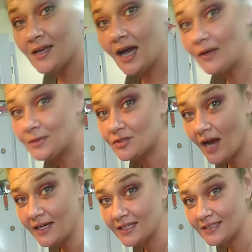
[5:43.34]
I've been
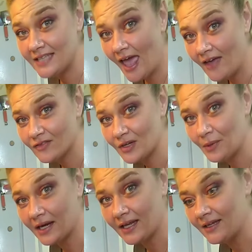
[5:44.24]
trying to get to
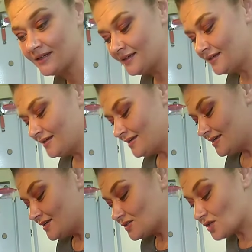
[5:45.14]
everybody.
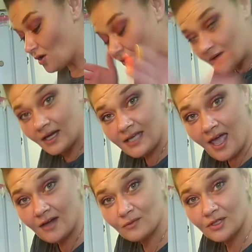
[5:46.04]
So
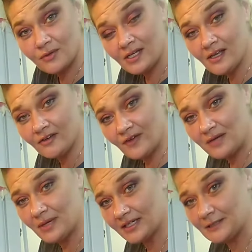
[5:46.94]
again, we're doing clarified
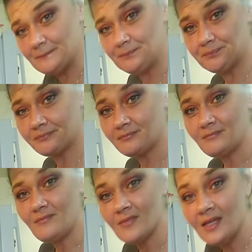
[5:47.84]
butter.
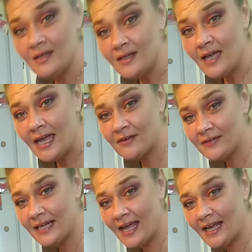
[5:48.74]
Hey
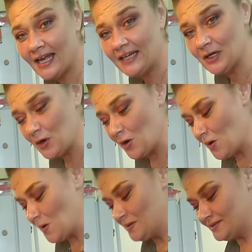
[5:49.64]
Renee, hey
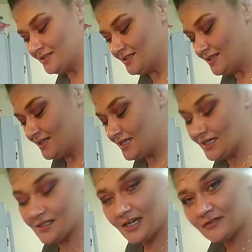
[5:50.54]
Nicole.
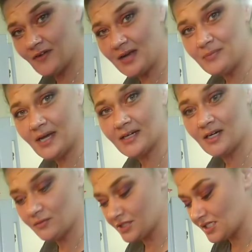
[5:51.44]
Clarified butter,
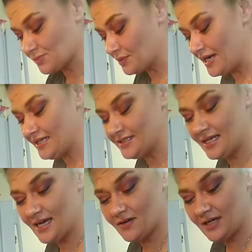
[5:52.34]
we're just breaking
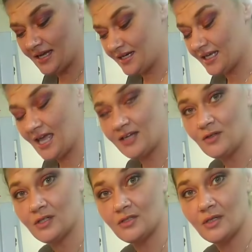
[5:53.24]
down. And again, you
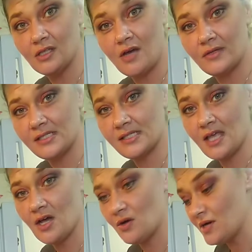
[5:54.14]
can do it low and
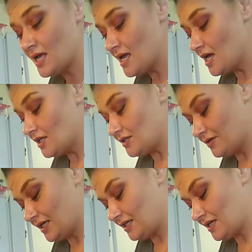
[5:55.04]
slow. You
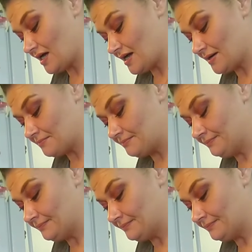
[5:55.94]
can